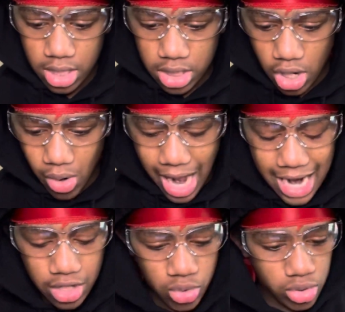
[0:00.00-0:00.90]
Yo, how
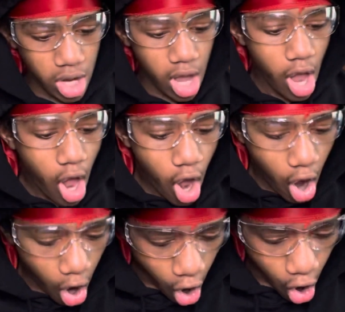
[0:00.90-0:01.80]
do you cut?
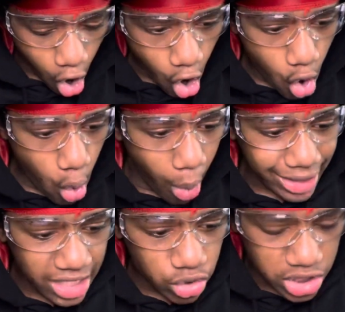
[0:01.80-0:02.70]
Oh, I
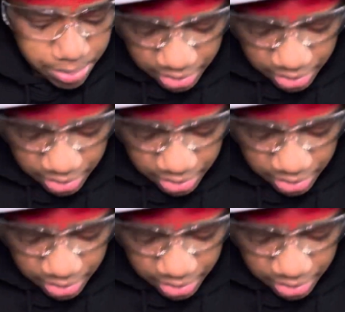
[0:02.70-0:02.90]
think you just put